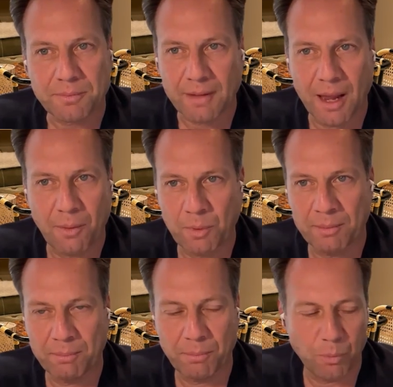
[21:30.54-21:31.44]
and
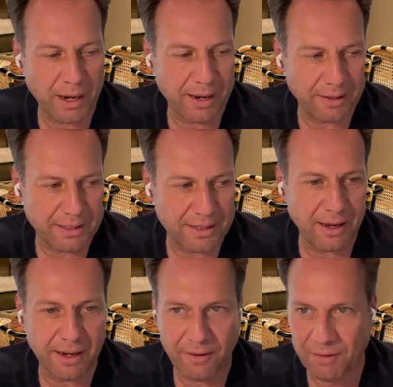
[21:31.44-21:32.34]
we're
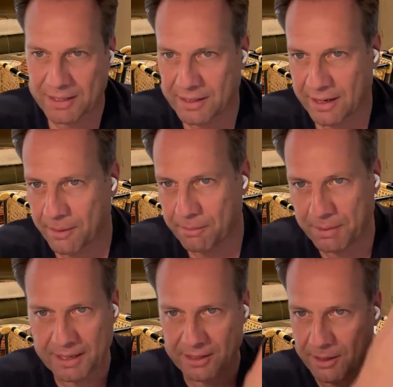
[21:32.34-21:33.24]
seeing and investing in
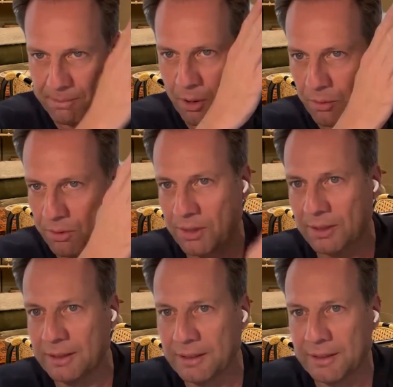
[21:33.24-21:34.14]
companies that are both
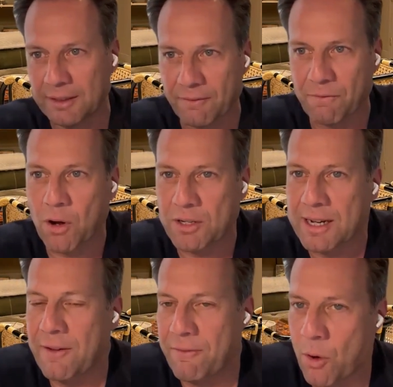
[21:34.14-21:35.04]

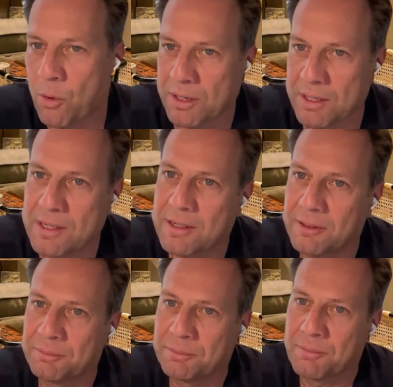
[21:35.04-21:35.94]
vertically focused
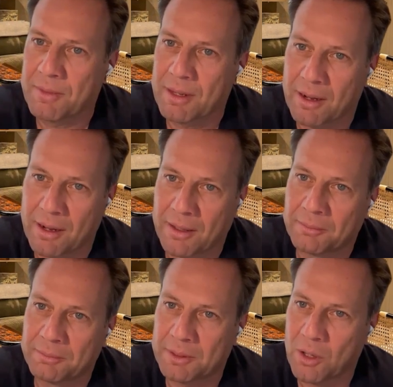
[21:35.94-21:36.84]

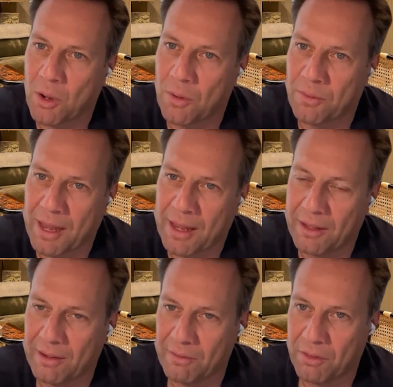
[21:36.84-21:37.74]
on that.
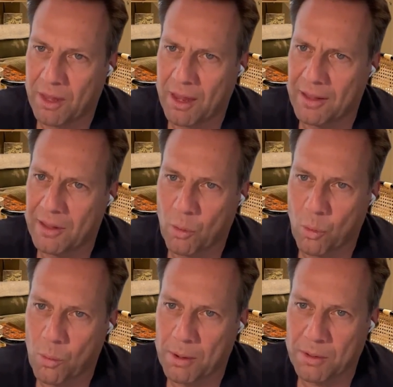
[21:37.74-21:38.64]
They're
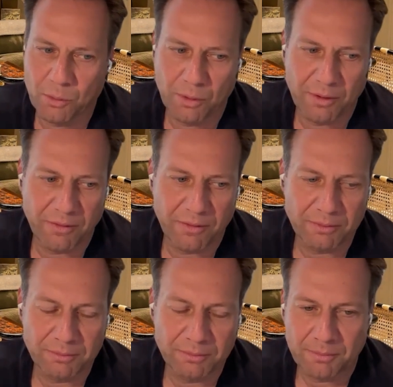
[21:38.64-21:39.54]
almost sort of
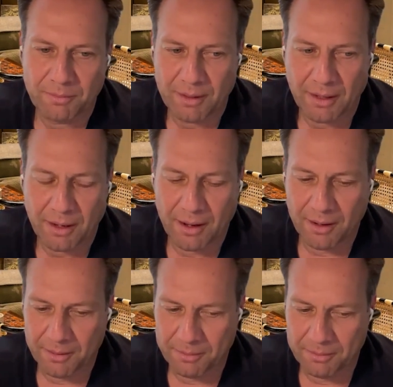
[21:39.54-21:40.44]

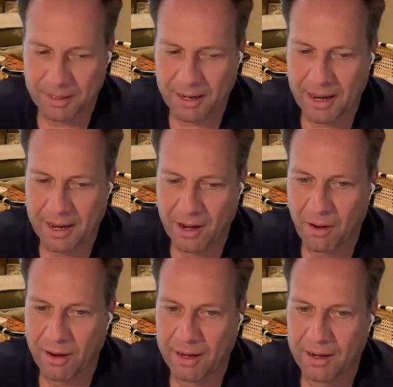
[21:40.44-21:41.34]

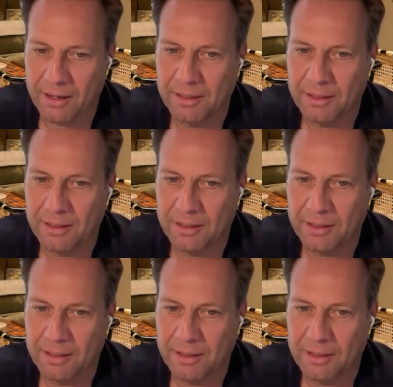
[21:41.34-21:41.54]
AI